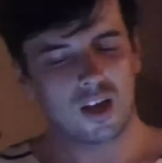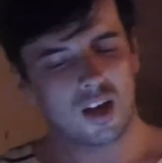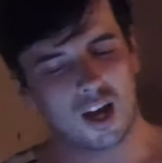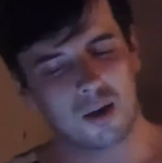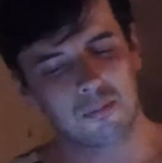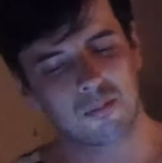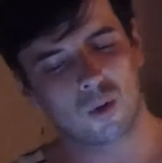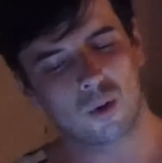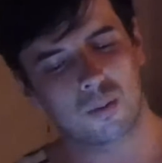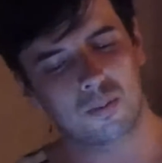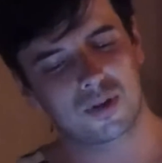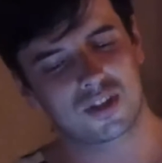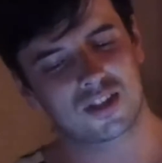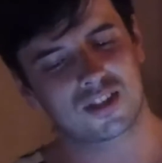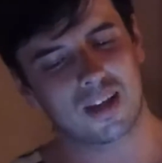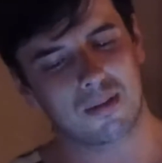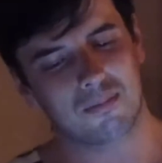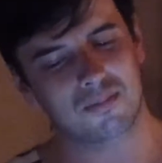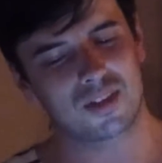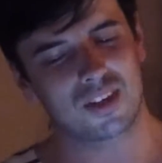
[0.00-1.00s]
I'm more
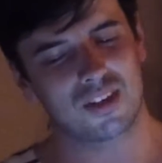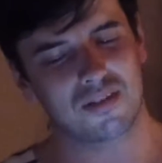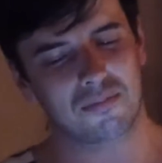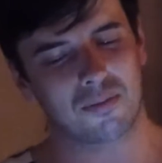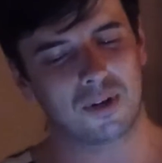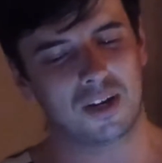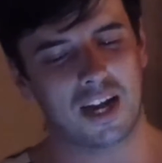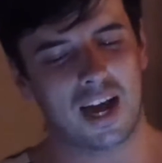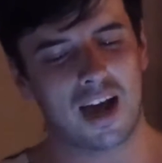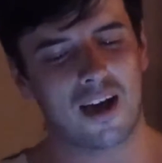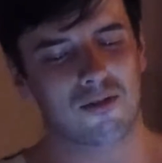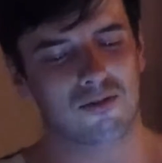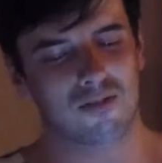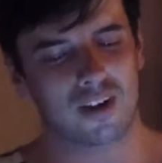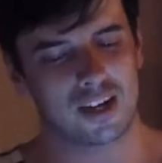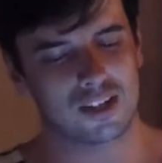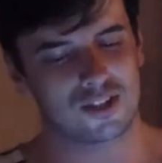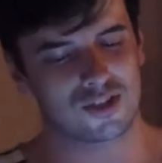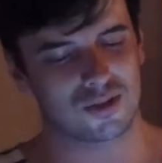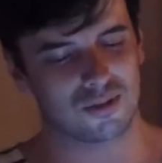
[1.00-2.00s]
perceptive when
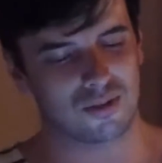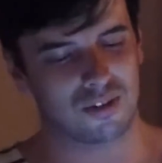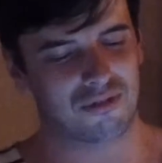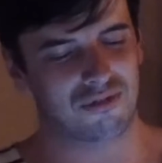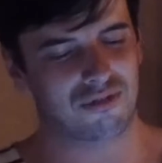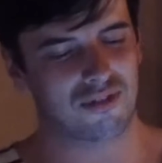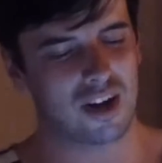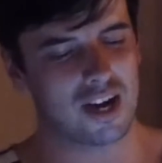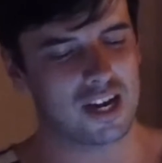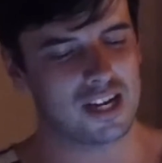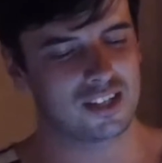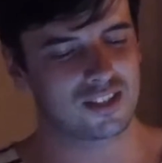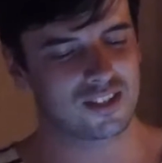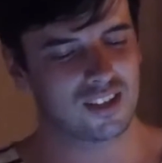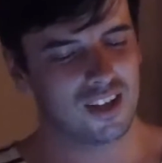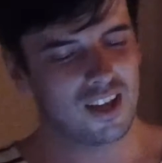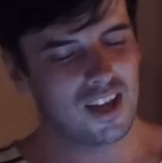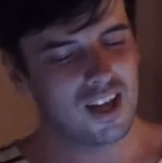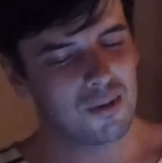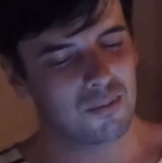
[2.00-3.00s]
outraged or afraid,
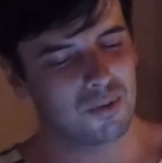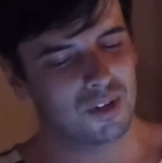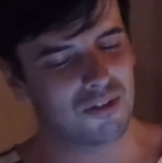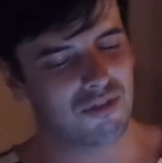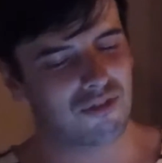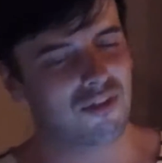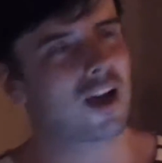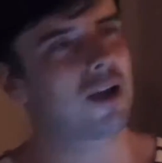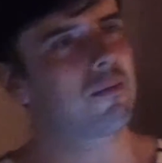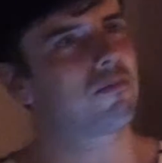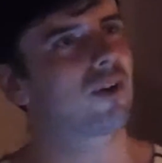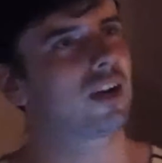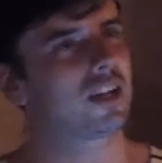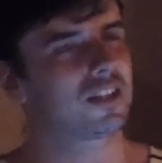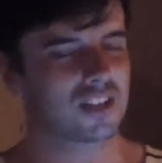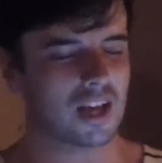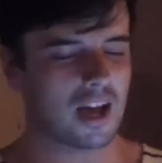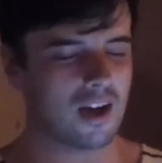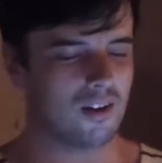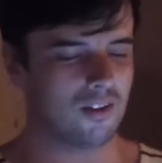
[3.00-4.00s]
when a fight
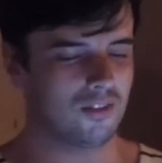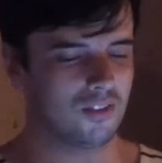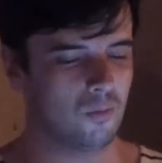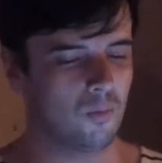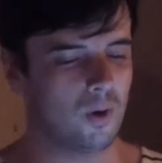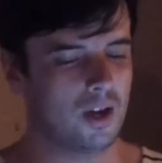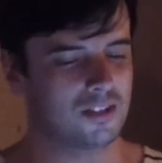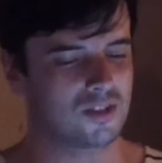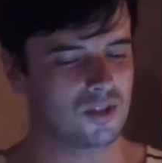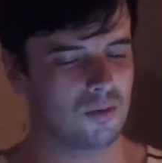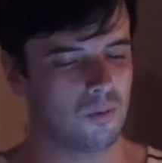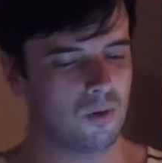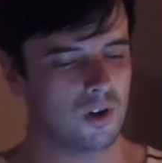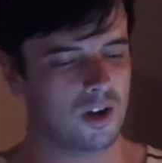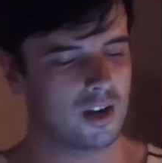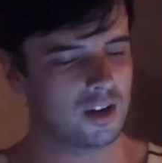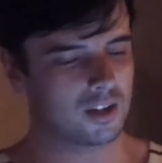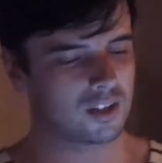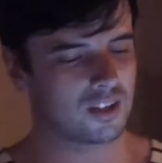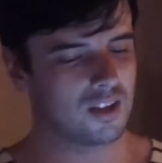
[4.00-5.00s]
breaks out on the way to
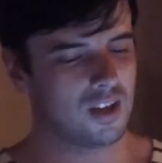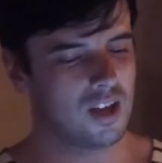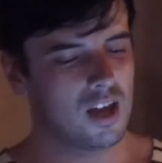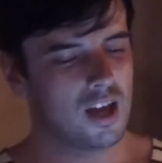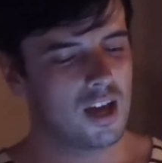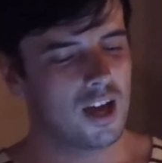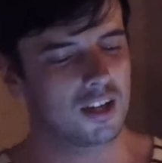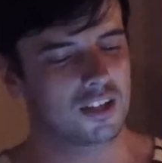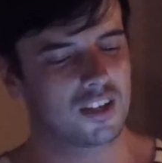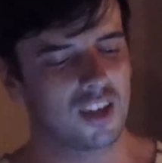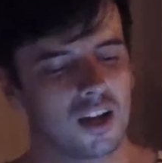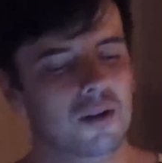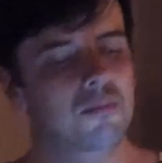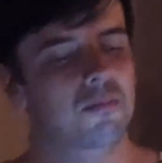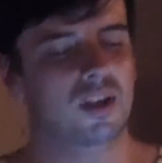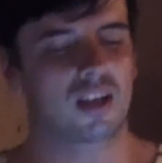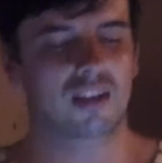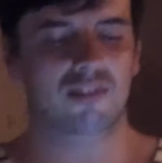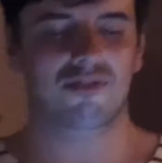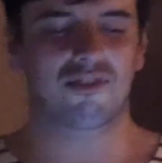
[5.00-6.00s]
work, a gun
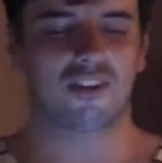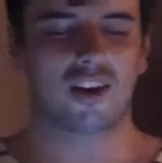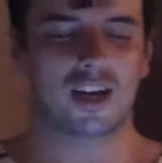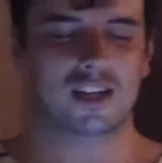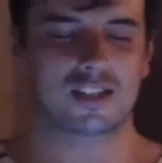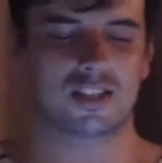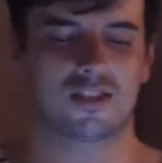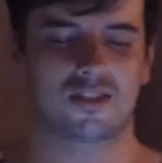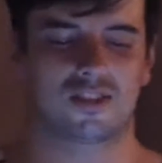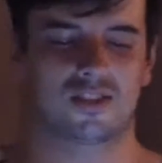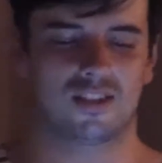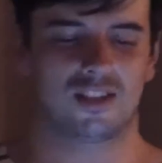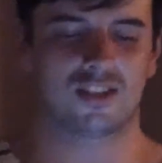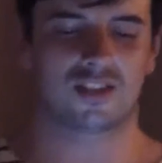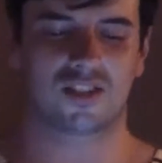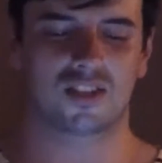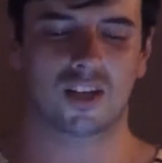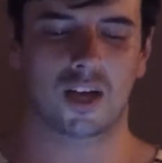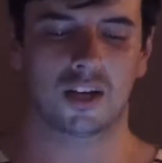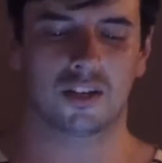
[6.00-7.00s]
being fired into the
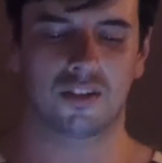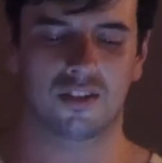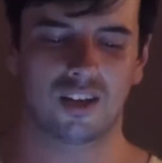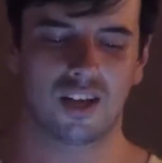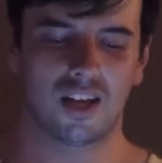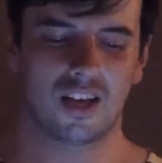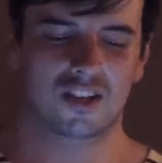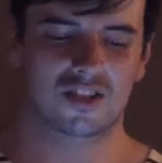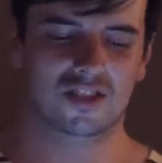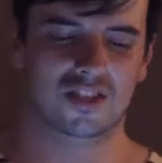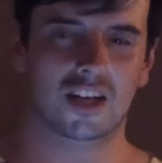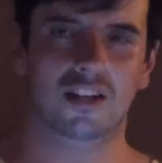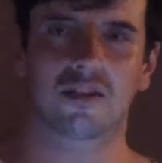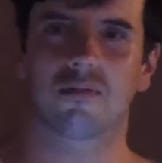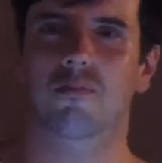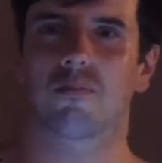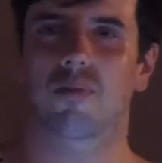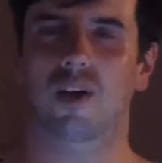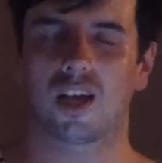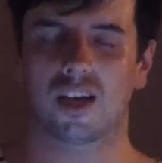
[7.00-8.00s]
sun,
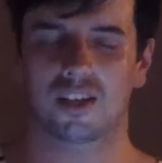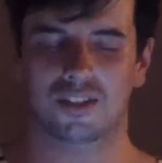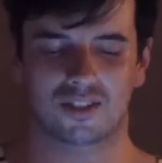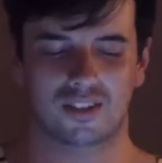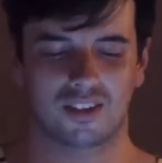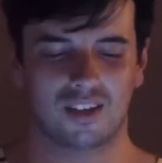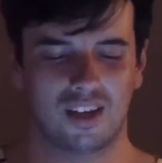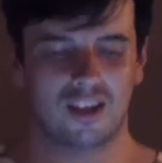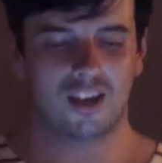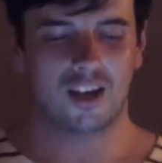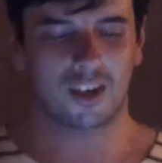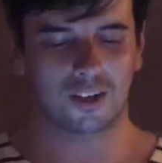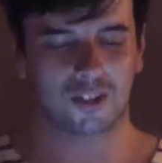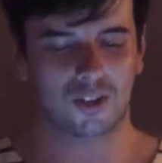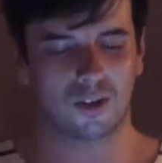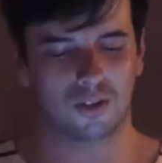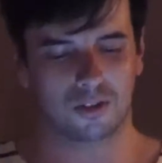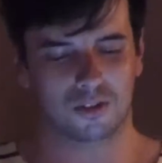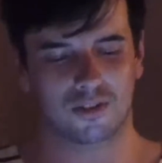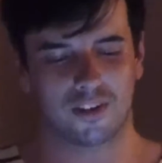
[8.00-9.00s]
sudden blood, a
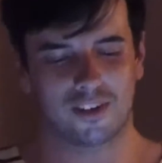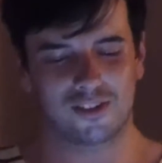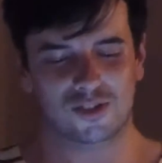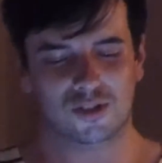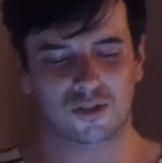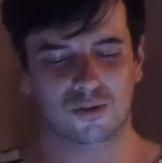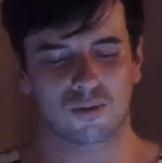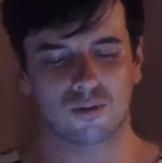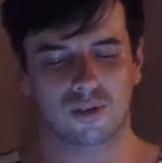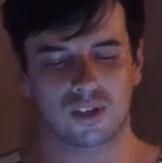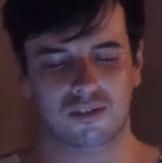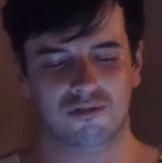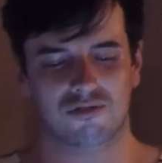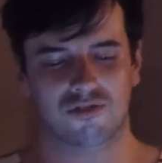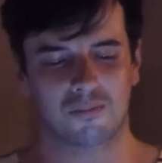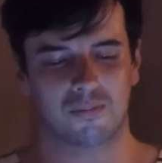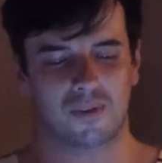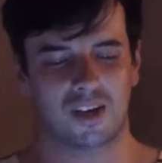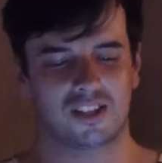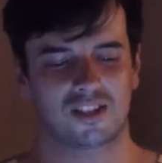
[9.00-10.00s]
cockroach crawling
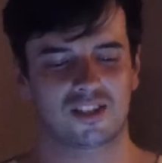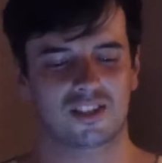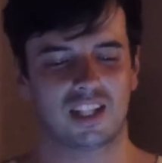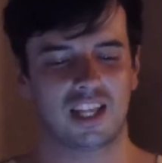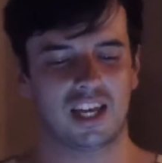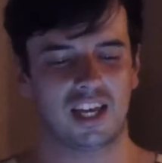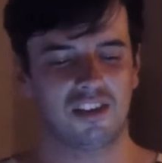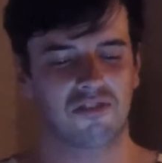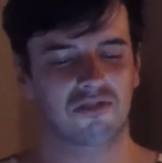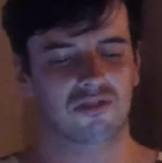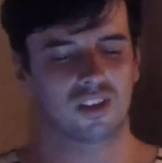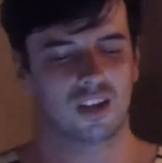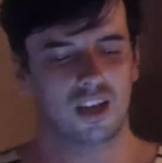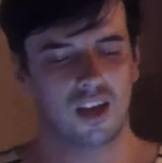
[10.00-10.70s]
from my sleeve.